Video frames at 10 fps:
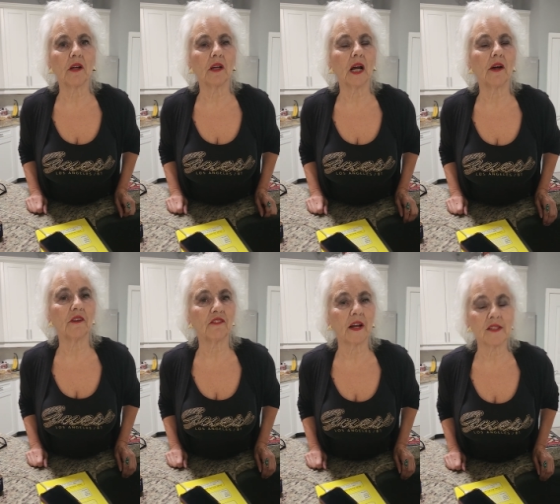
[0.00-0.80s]
on how
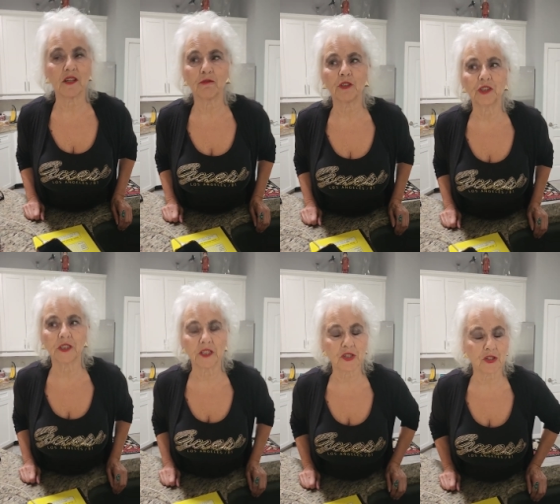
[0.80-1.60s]
to find stuff once
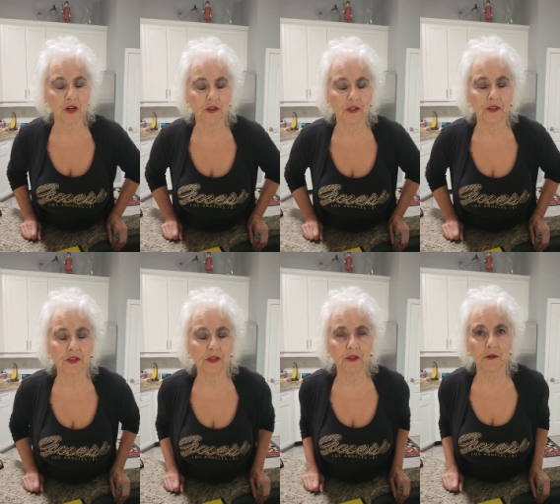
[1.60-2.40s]
you get started.